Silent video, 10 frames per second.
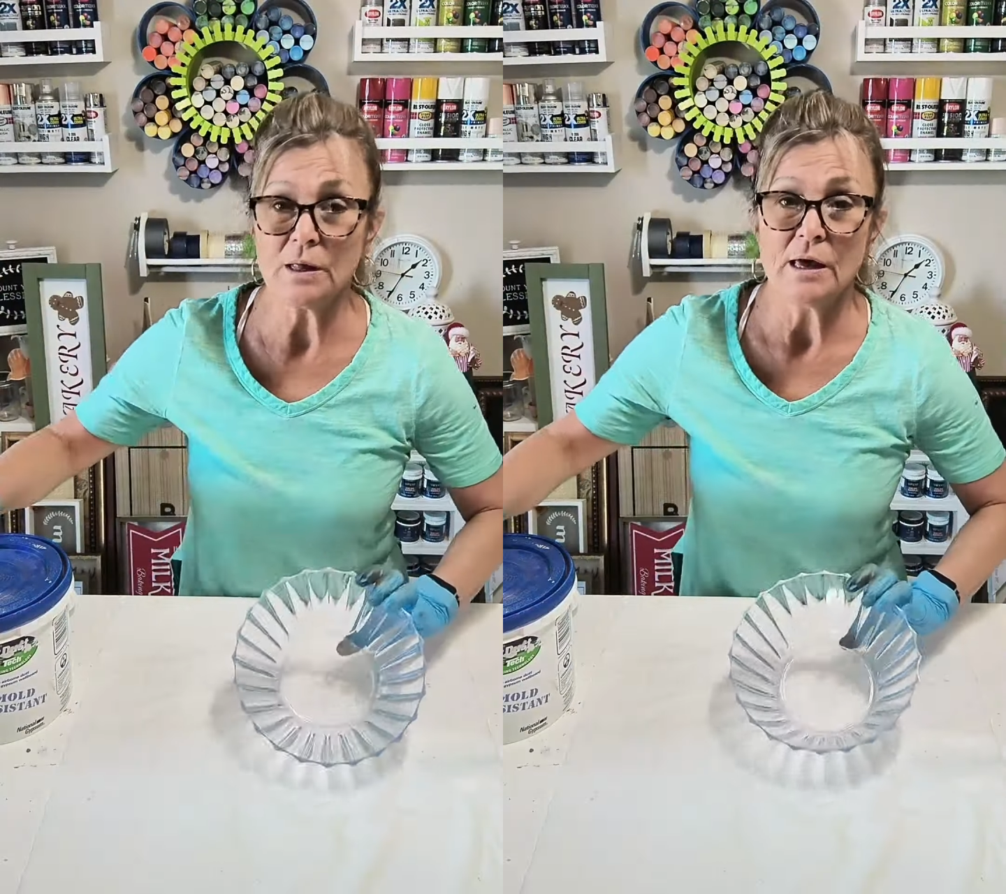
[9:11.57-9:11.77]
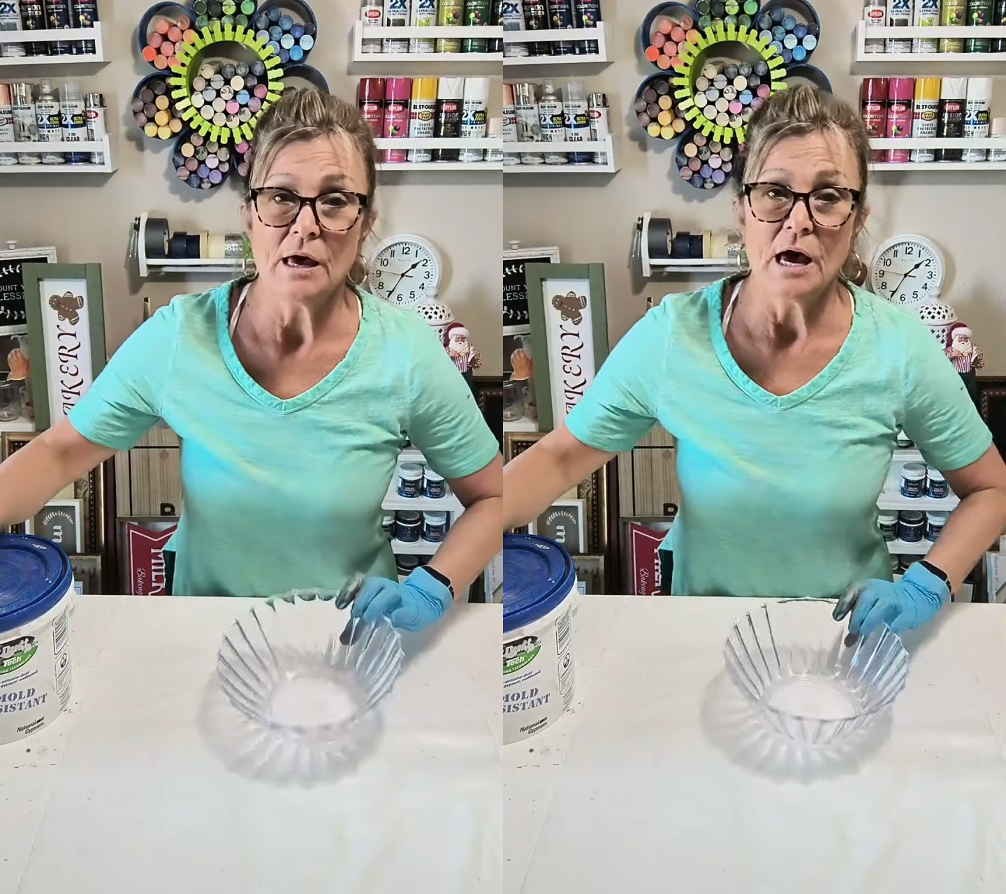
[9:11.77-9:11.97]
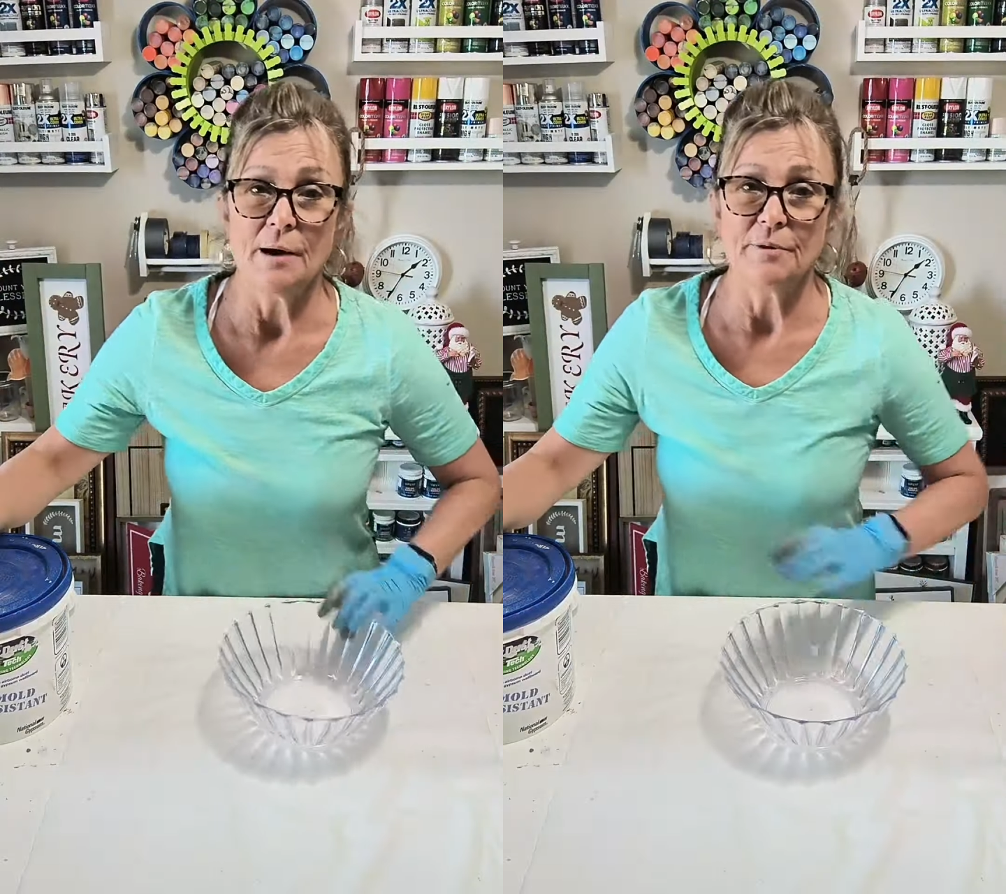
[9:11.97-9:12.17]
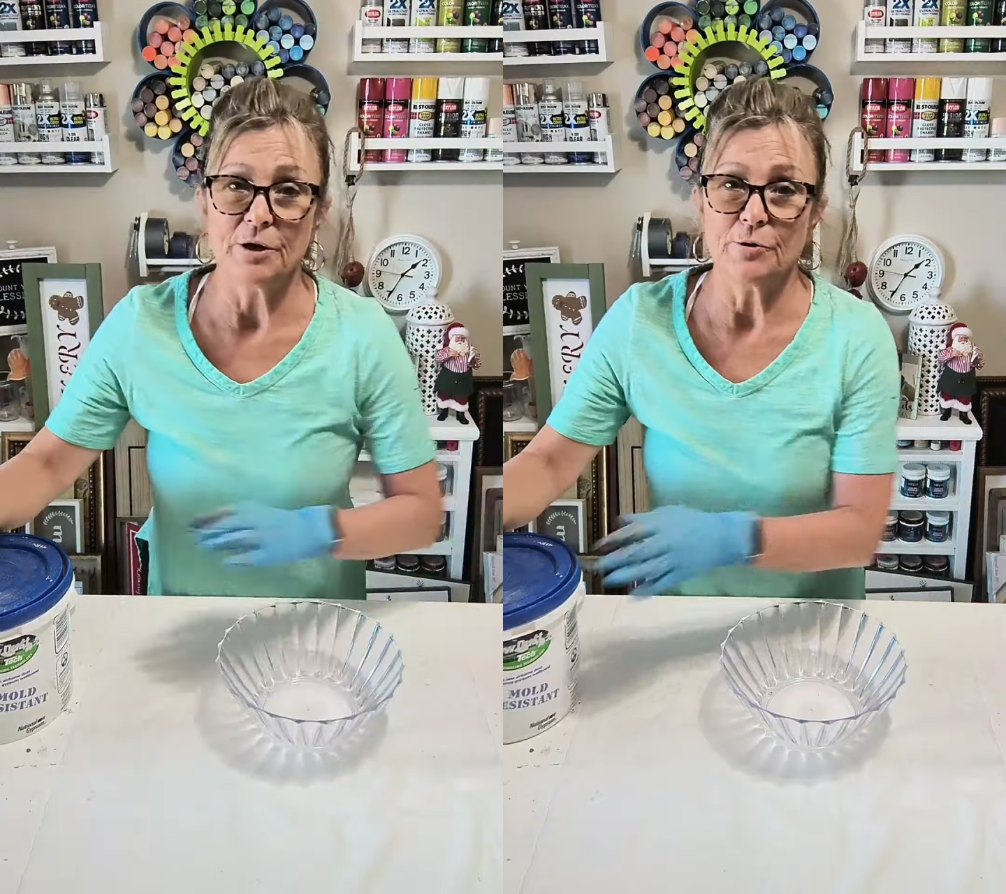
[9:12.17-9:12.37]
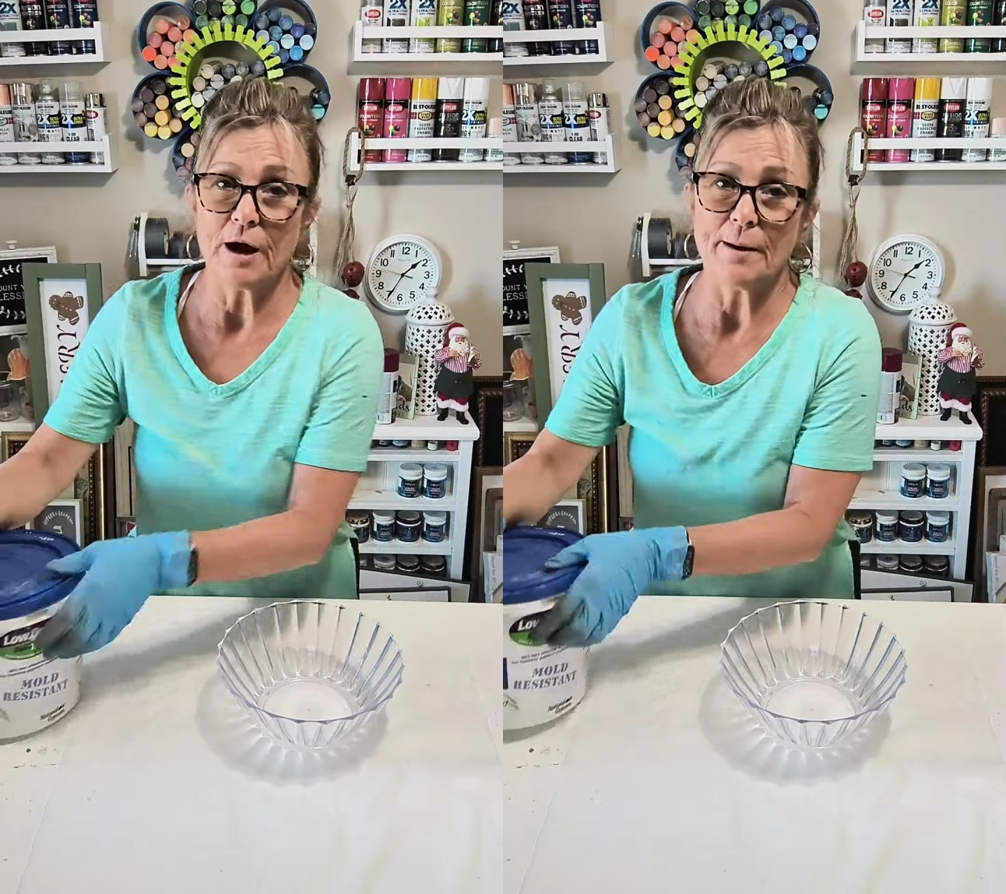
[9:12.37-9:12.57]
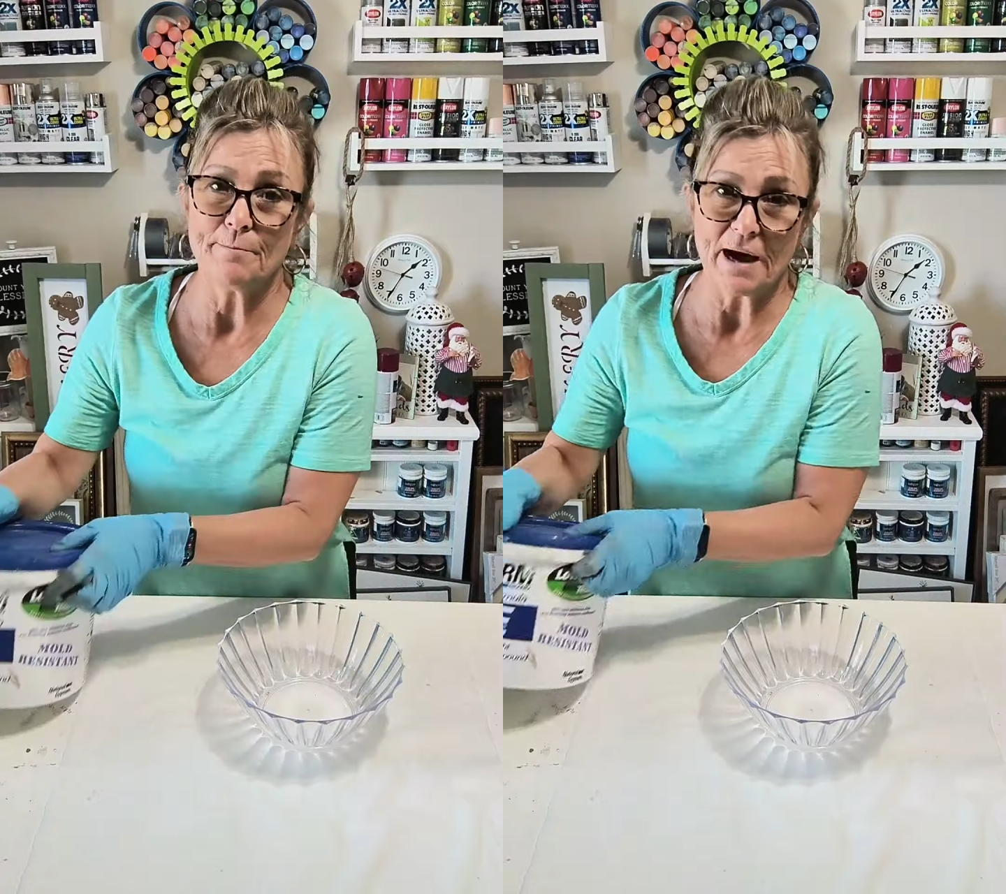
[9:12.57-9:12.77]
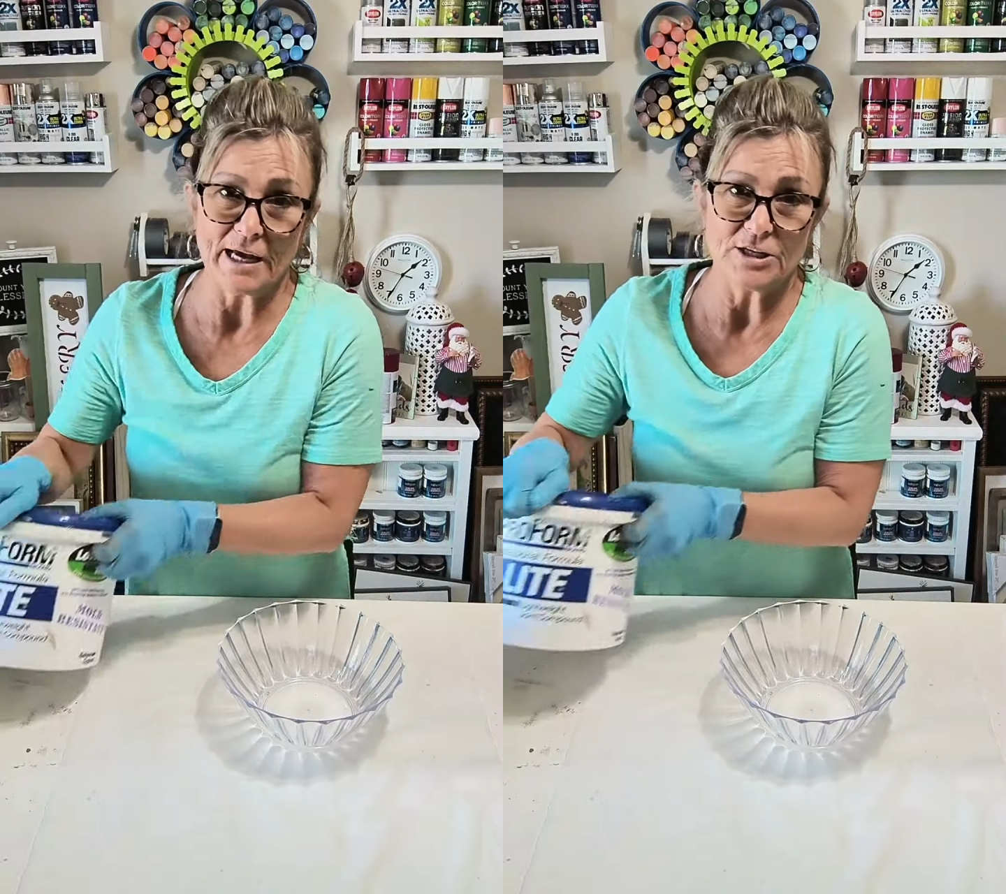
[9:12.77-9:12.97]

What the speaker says: I'm going to grab my